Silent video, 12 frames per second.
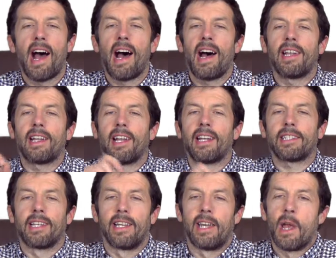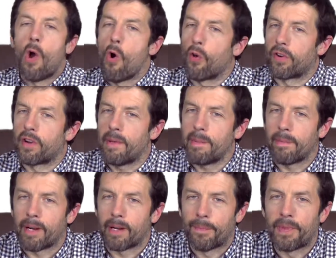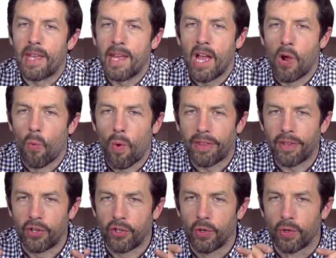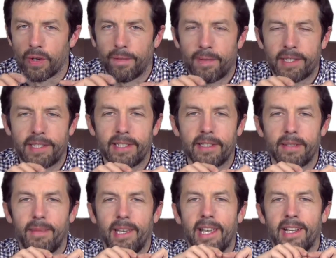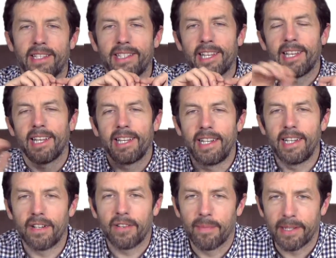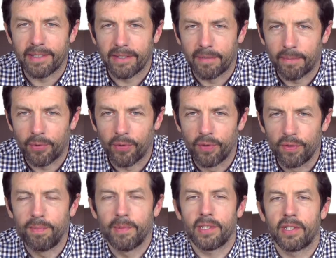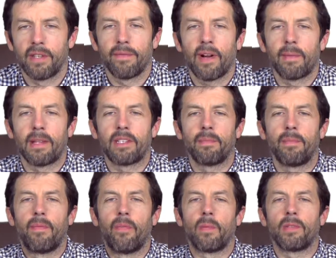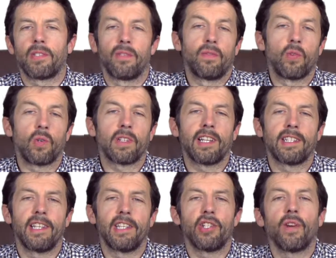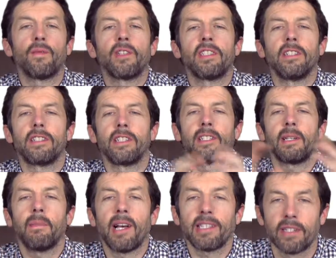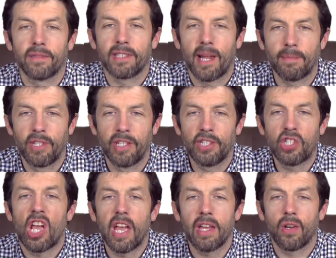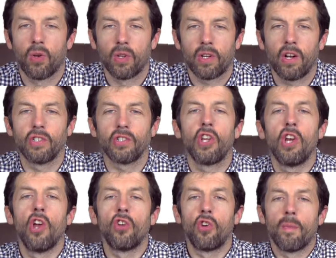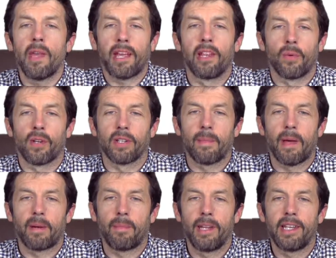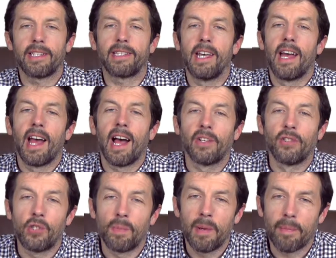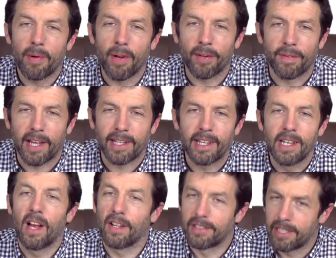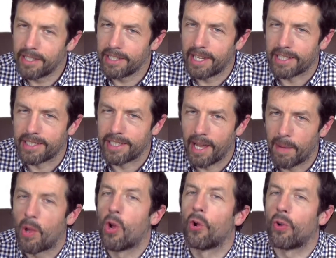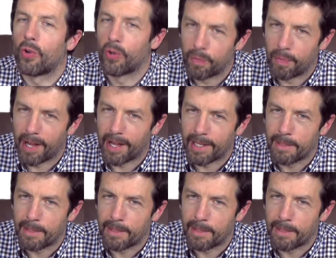And lastly, remember, whether you're making tiny incremental improvements to the environmental performance of your organisation or facilitating massive step change, it all counts. You're making the world a better place and you should be proud of that. Until next time, goodbye.